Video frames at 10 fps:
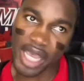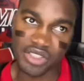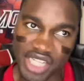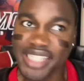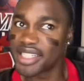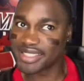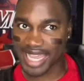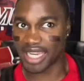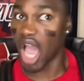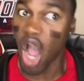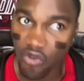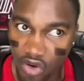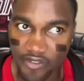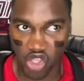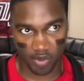Coach Johnson is like an
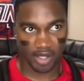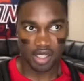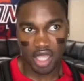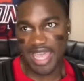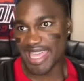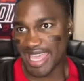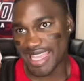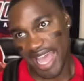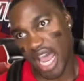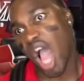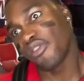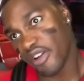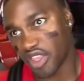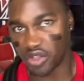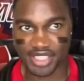overviewer. He kind of
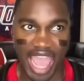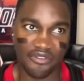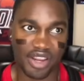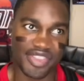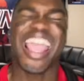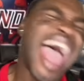overviews everything.